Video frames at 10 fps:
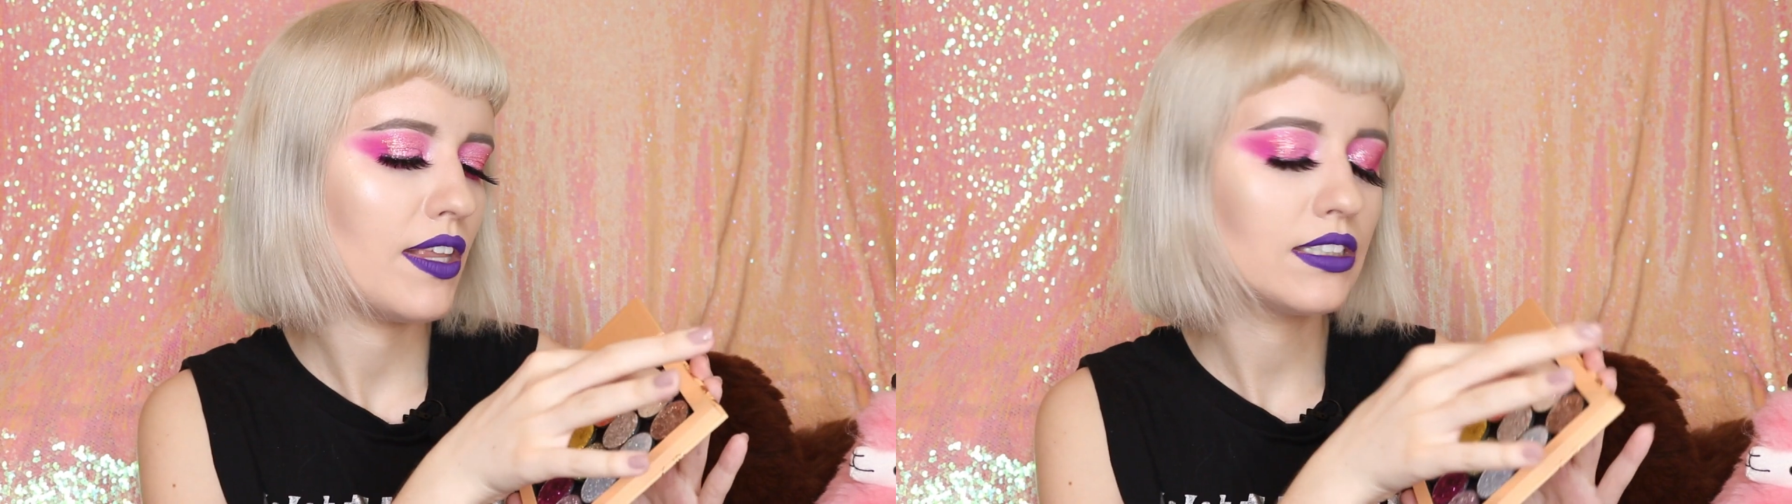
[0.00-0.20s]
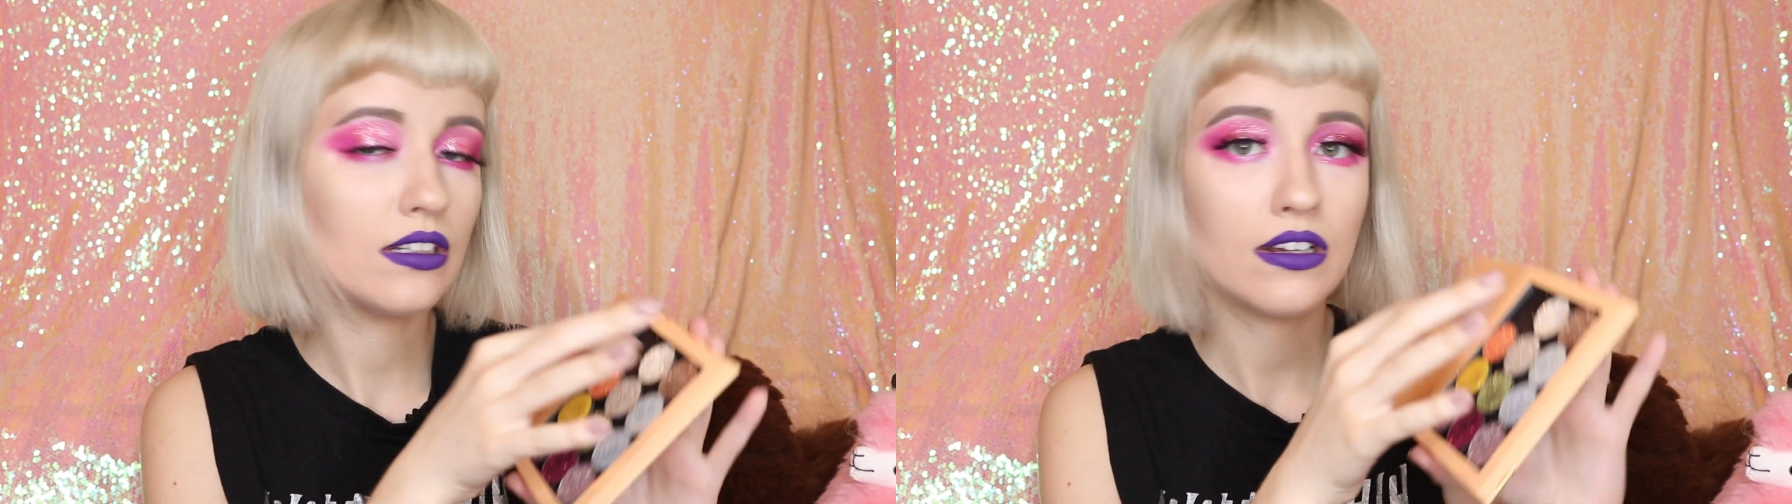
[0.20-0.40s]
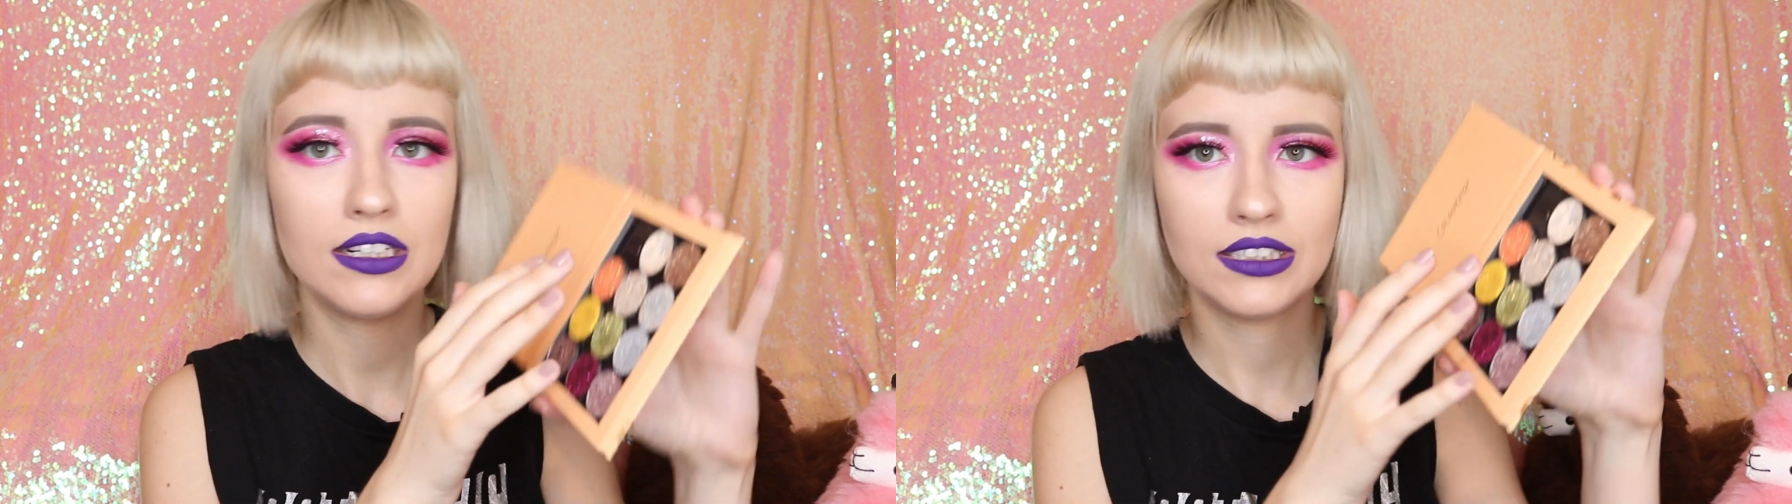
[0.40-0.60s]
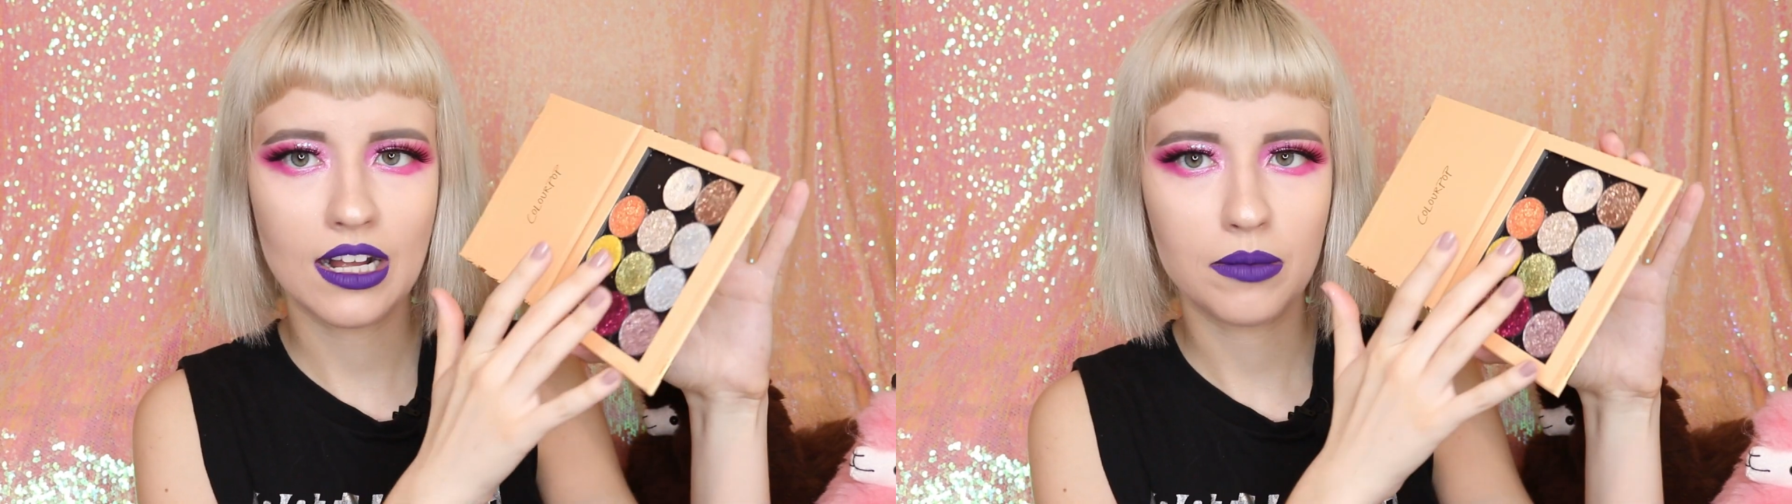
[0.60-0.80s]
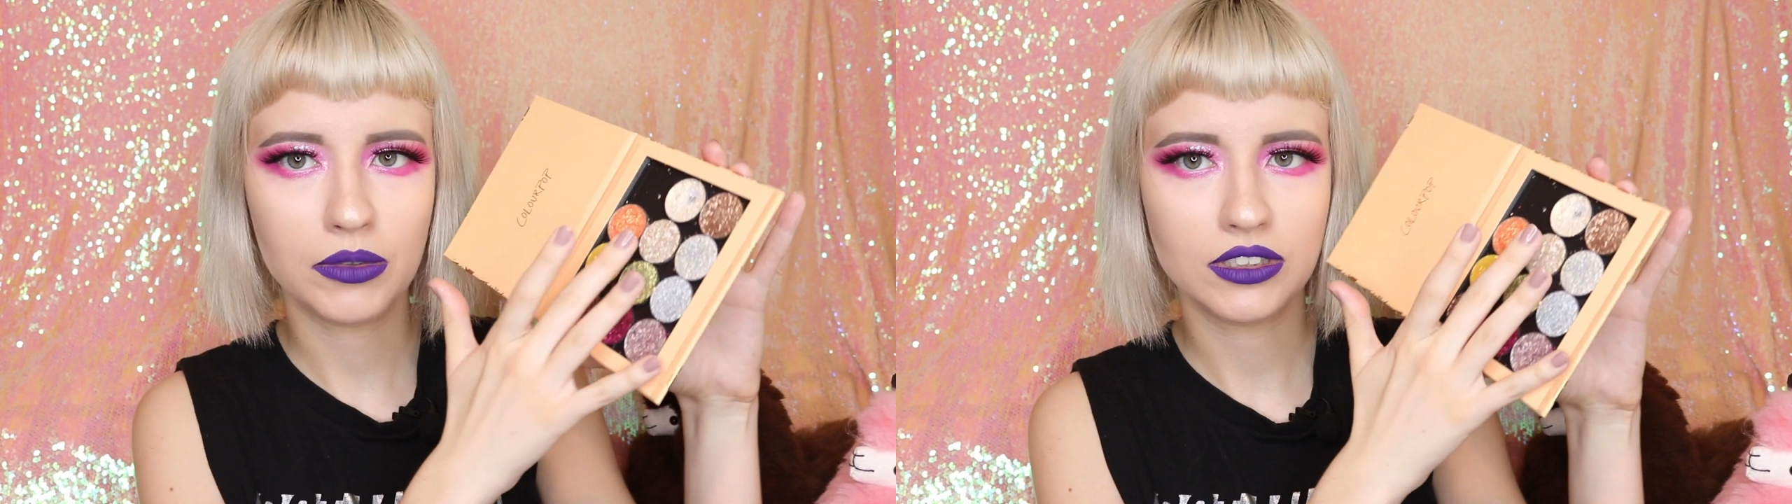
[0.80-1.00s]
this glitter is
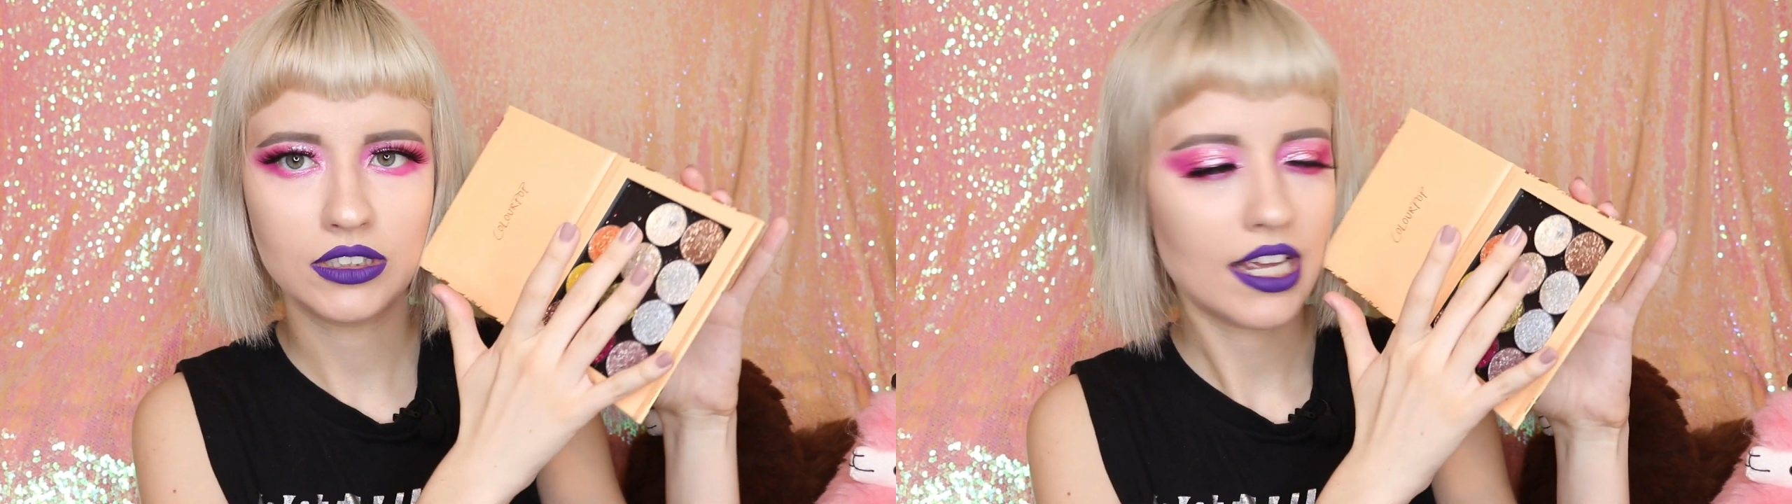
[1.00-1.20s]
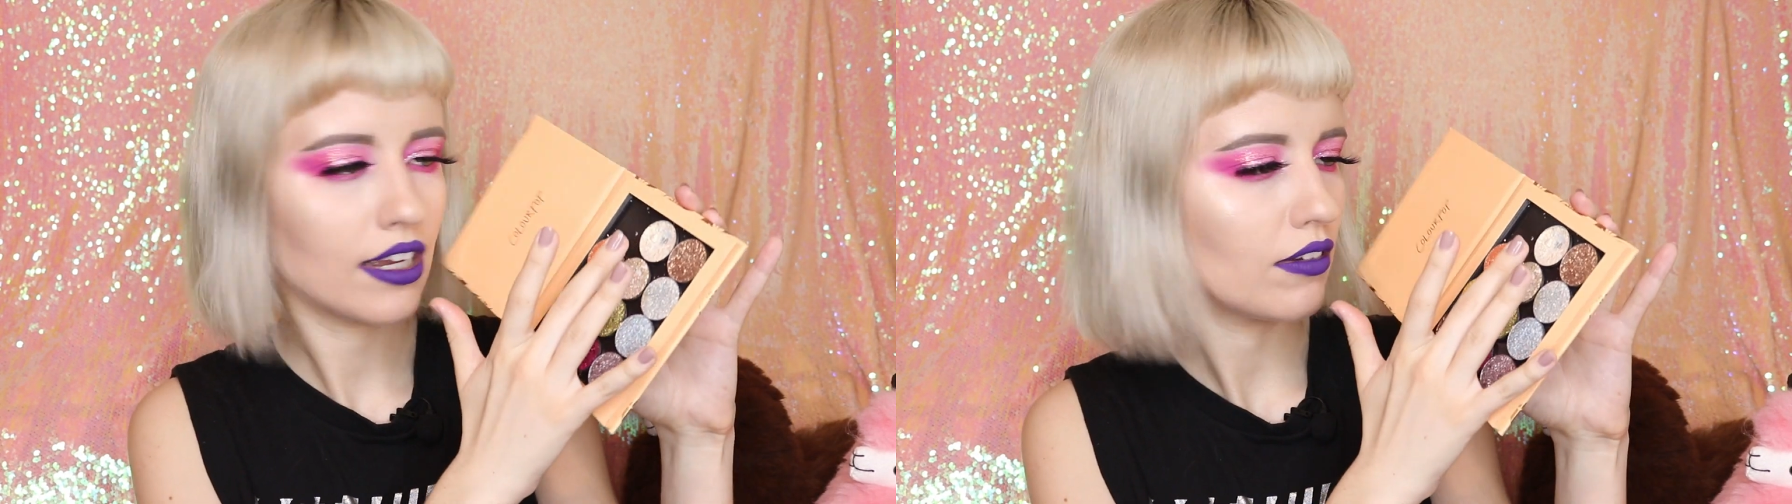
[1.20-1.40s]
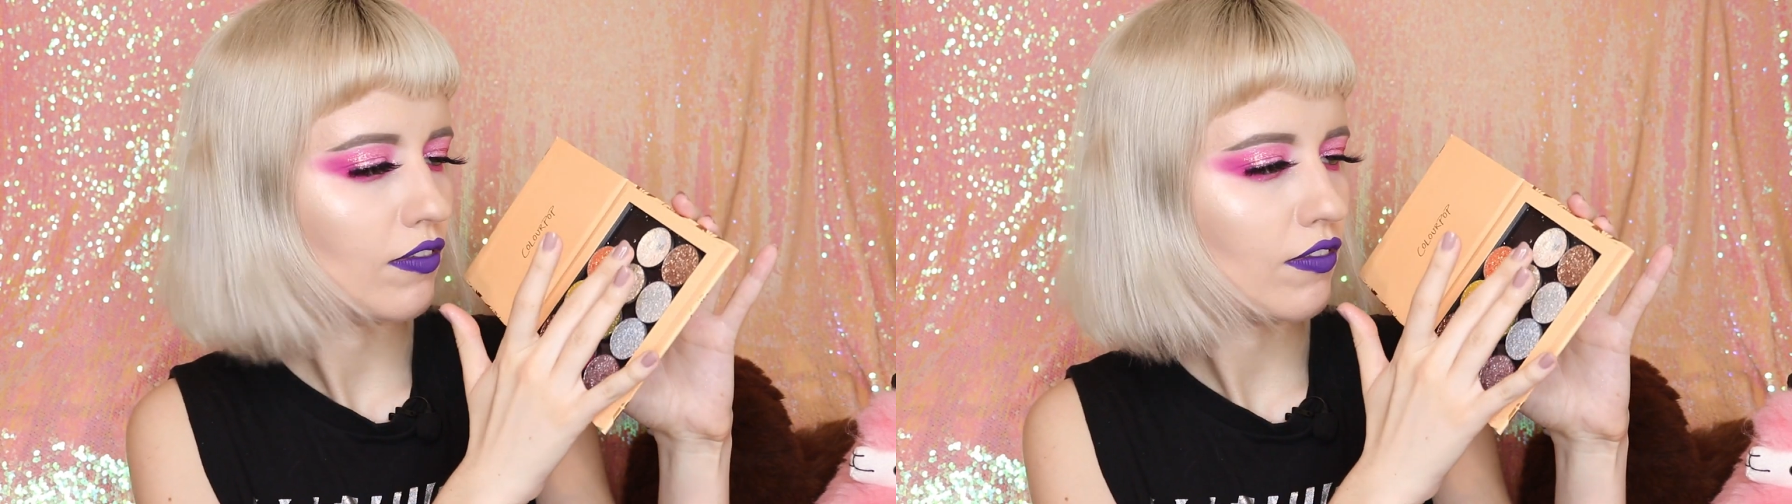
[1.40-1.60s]
almost like